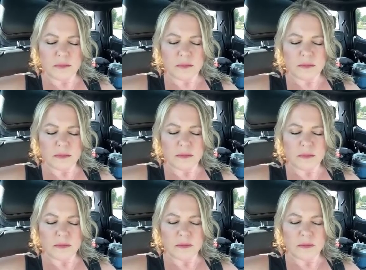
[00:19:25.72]

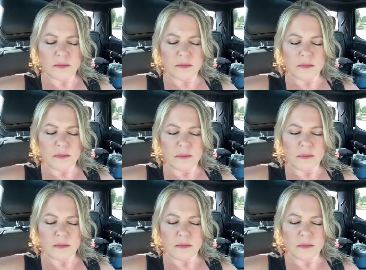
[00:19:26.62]

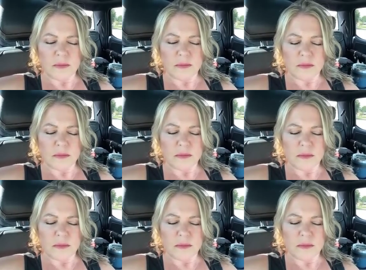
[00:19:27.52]
(silence)